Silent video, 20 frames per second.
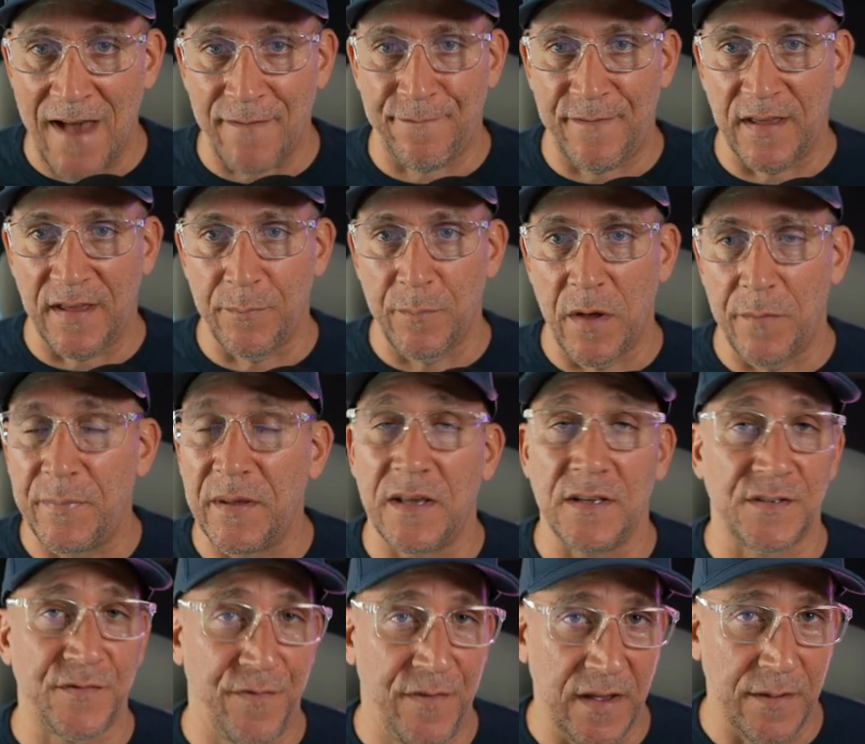at Figma,
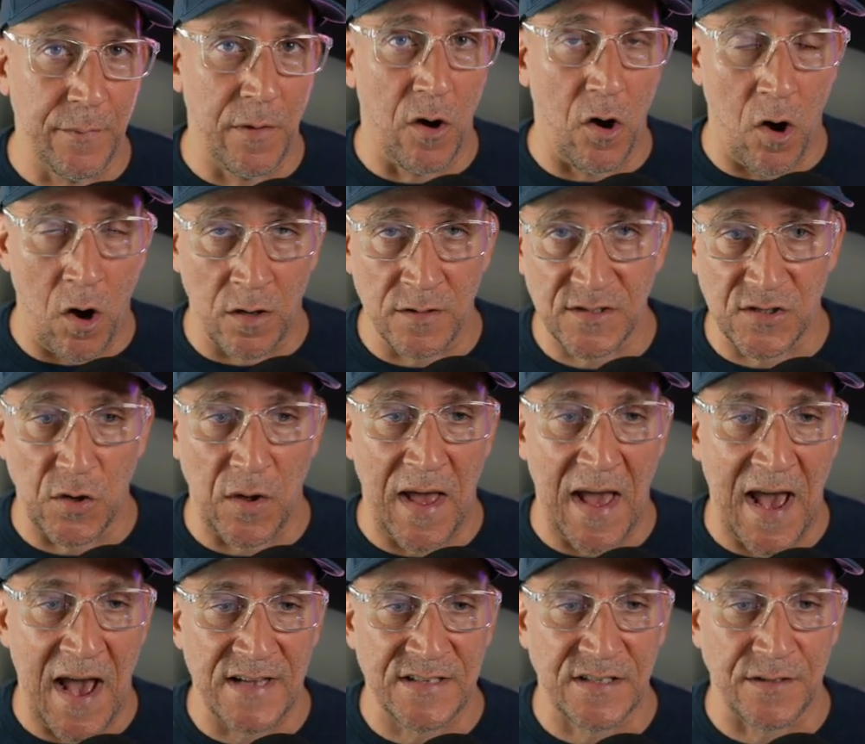because Figma also
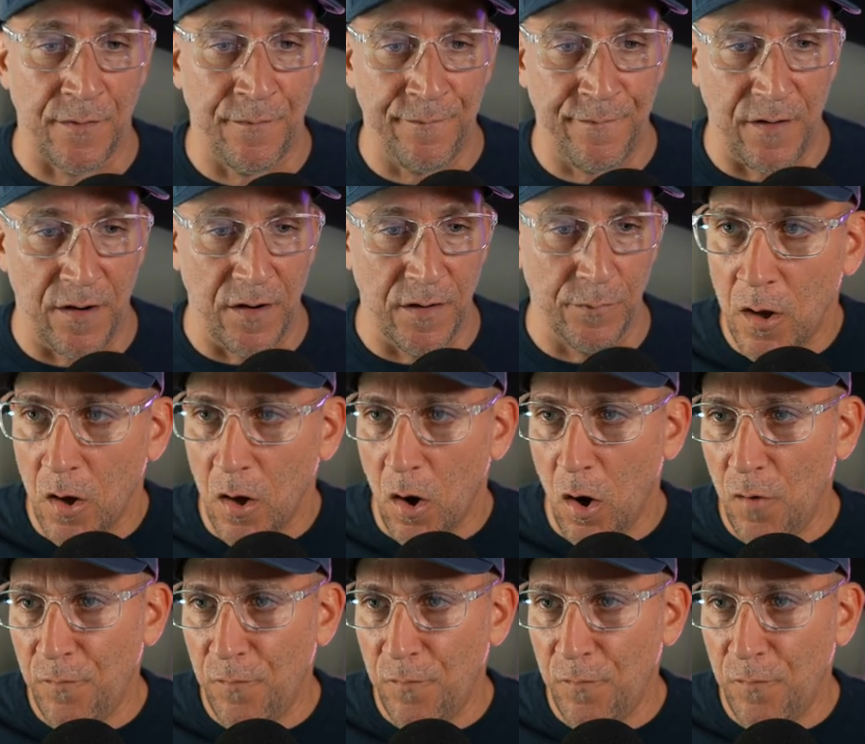has variables.